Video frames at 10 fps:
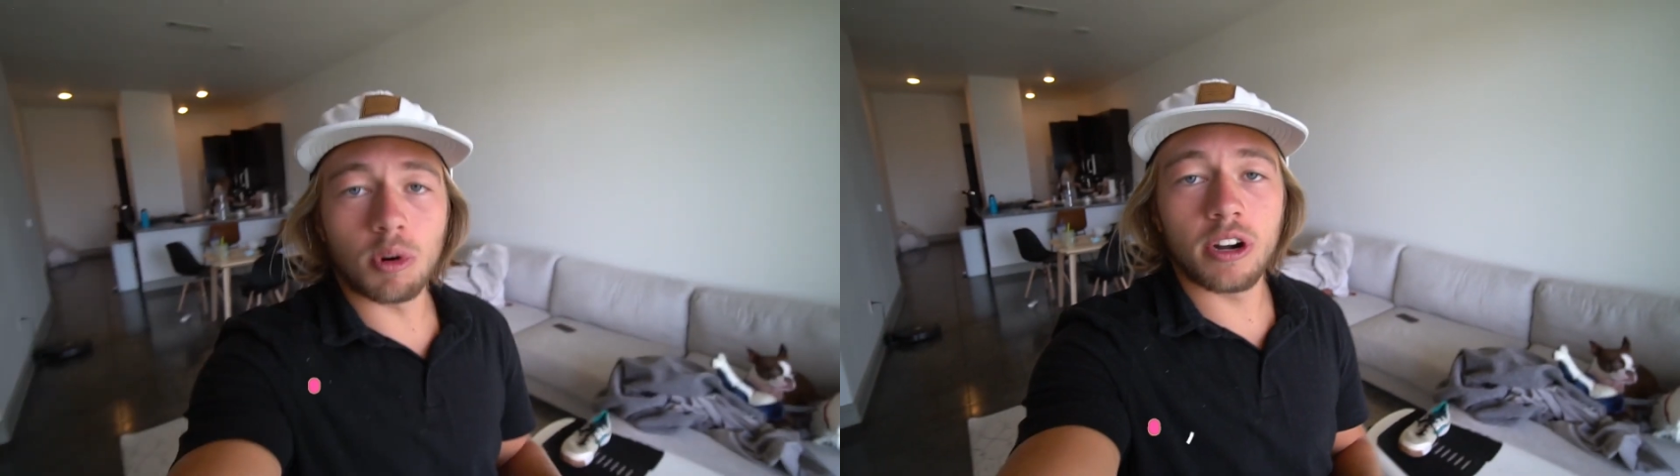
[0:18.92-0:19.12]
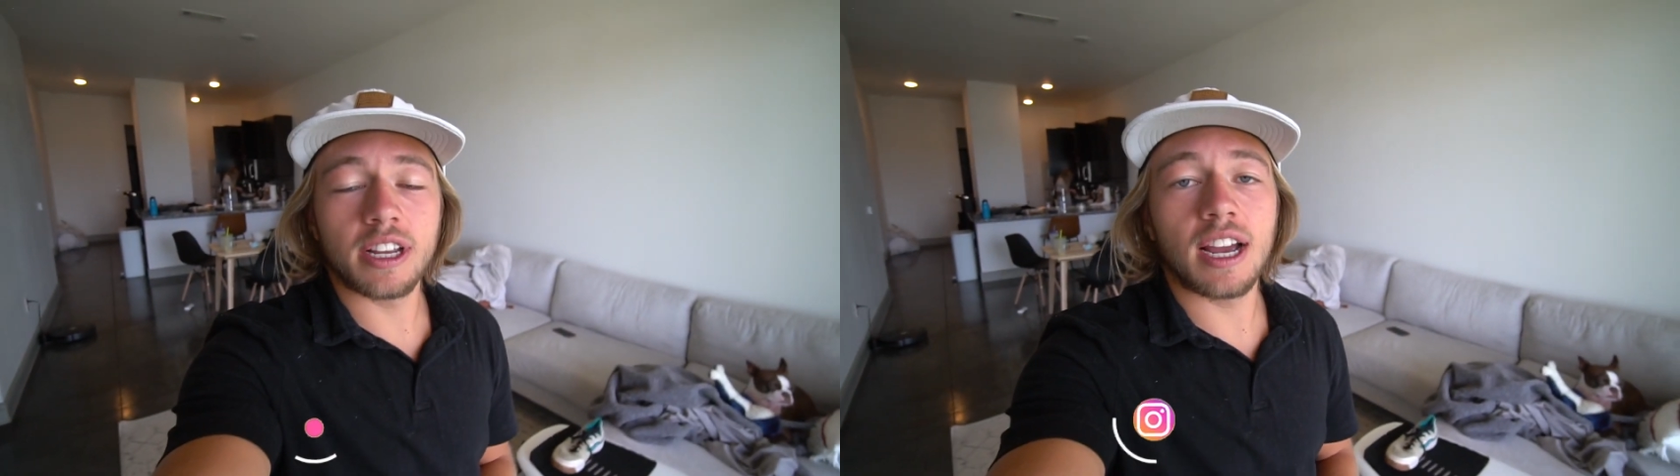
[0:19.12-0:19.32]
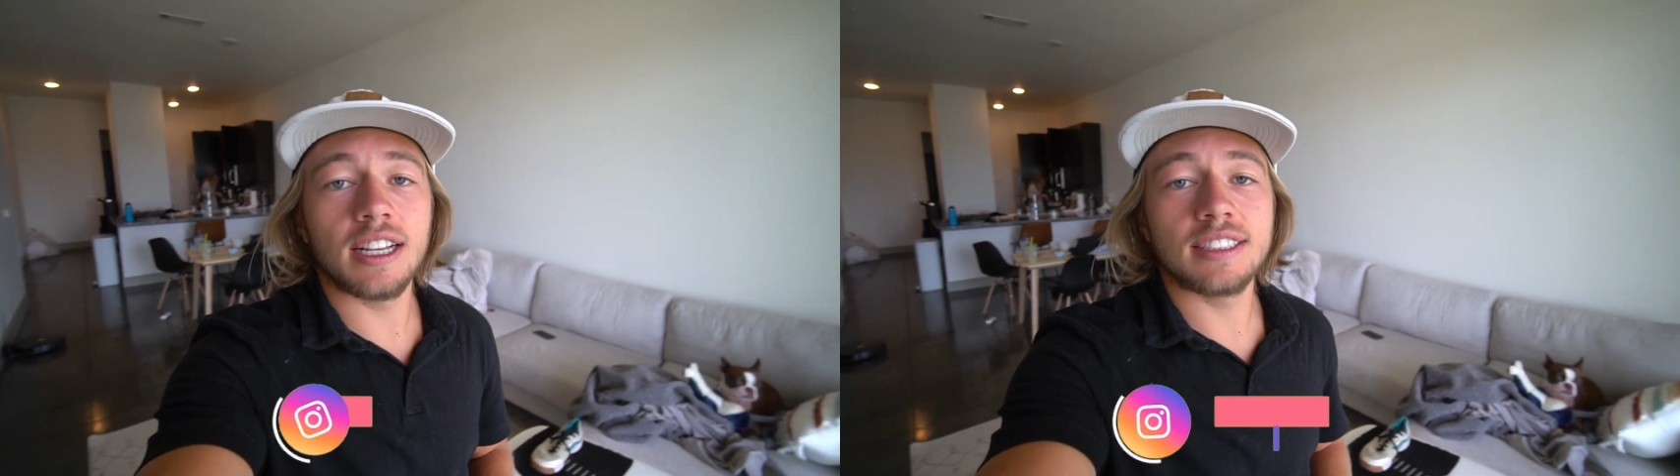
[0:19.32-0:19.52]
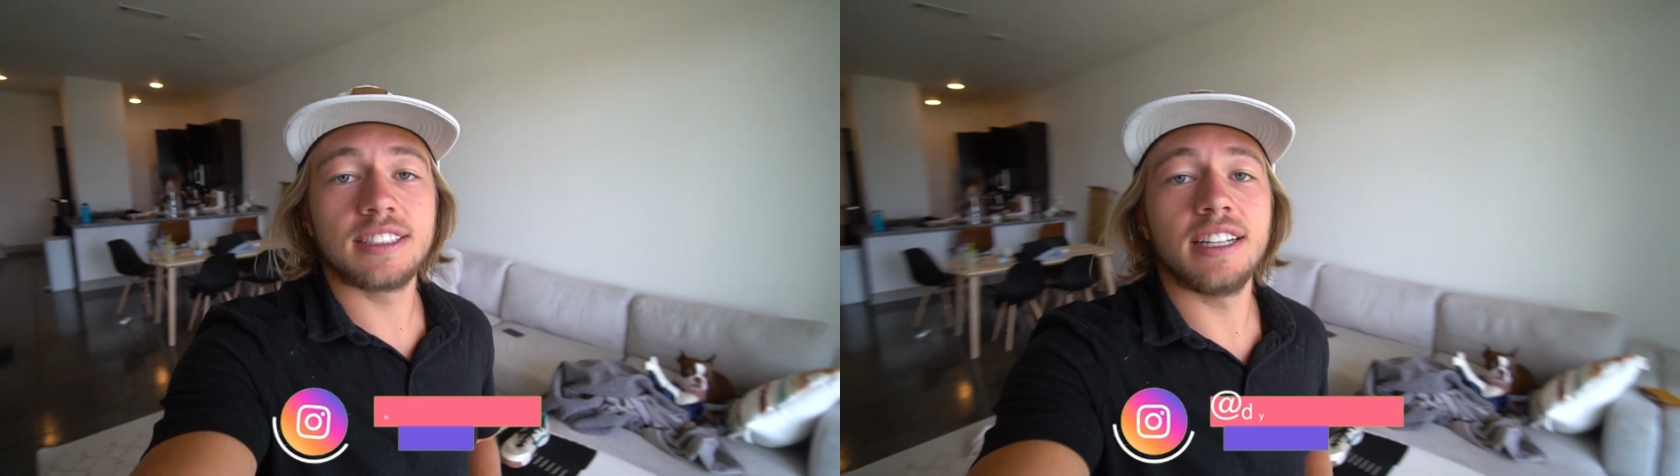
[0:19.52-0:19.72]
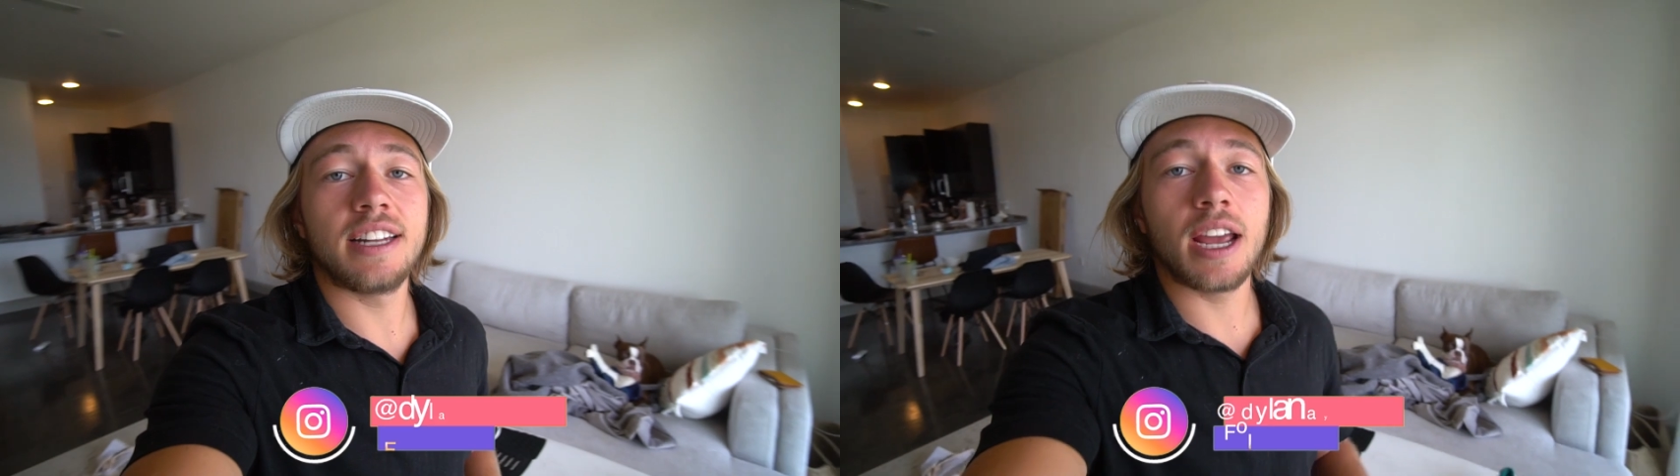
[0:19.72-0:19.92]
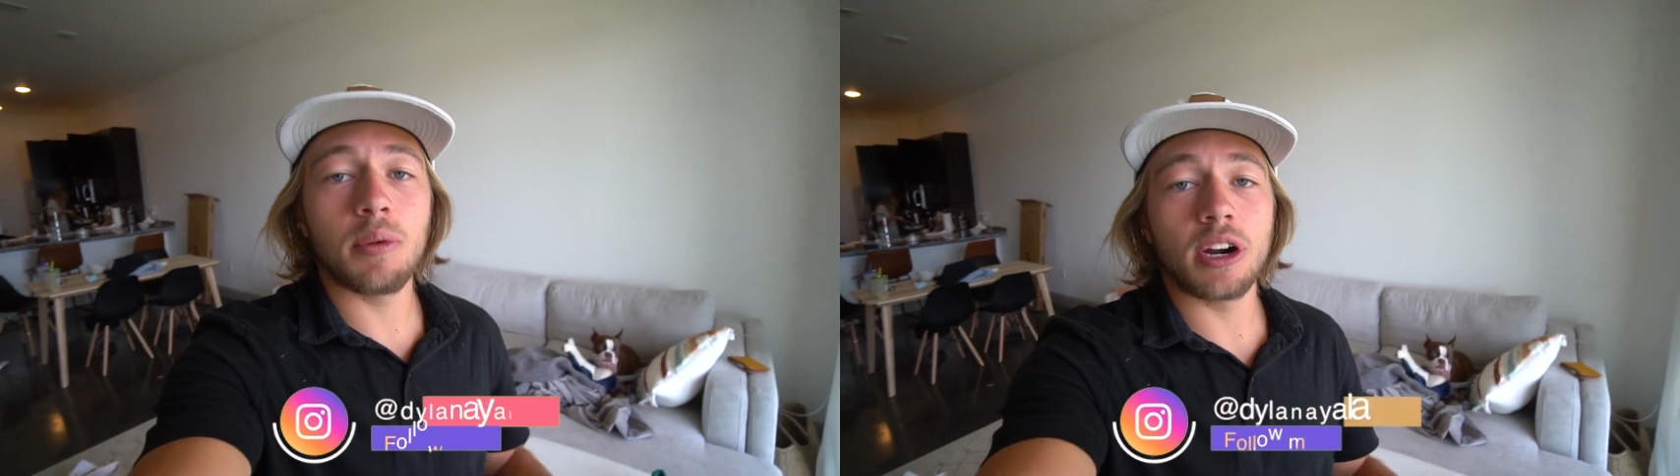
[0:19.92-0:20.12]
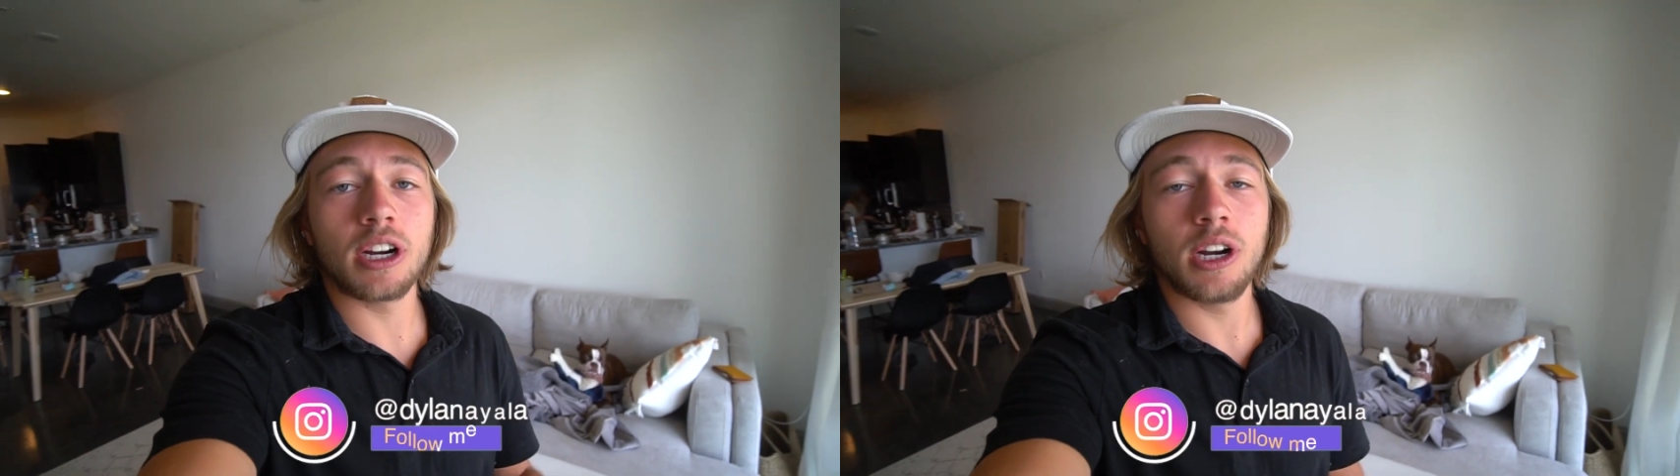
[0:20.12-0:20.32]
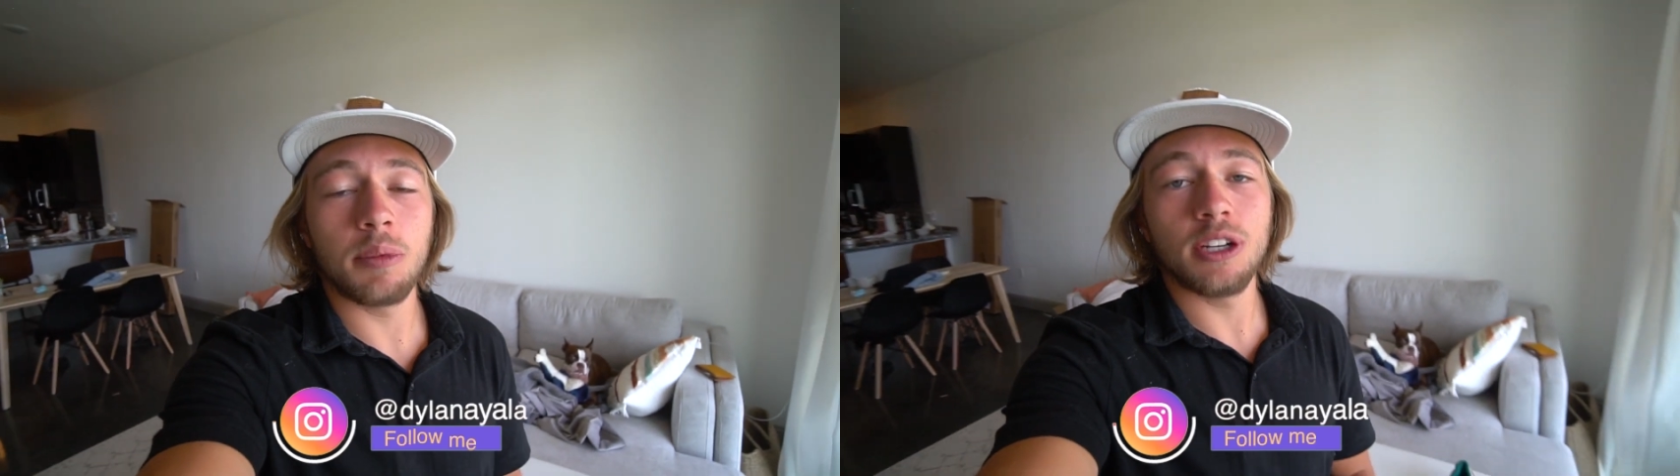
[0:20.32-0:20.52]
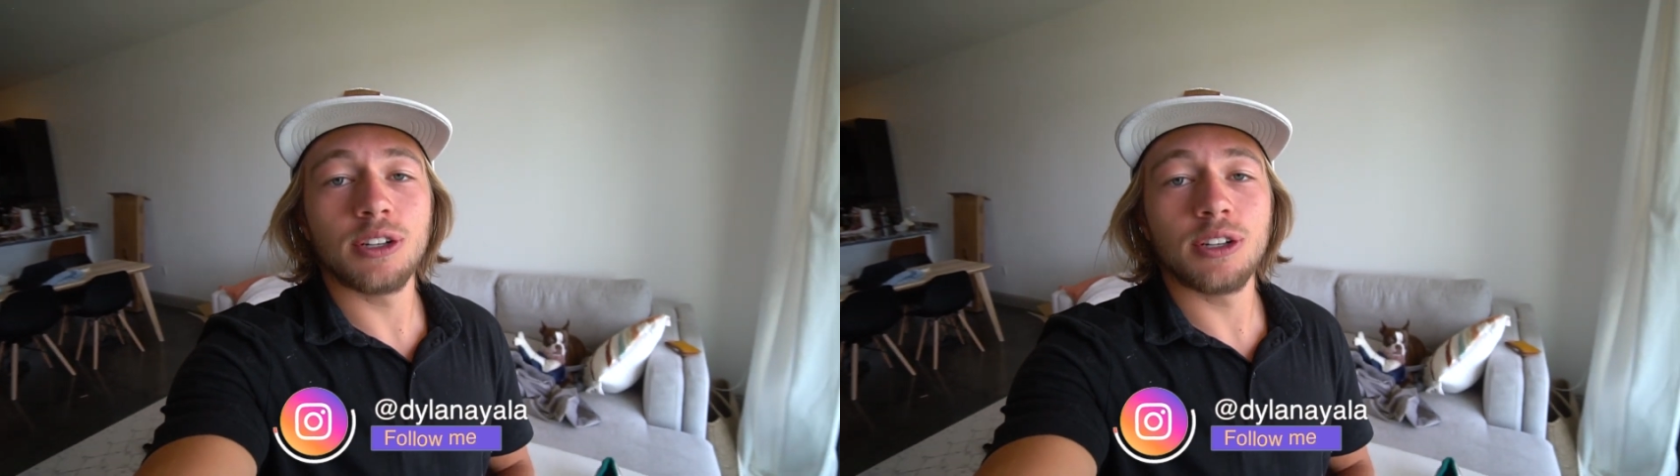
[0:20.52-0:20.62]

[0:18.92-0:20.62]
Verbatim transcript: morning guys. Today we are going to be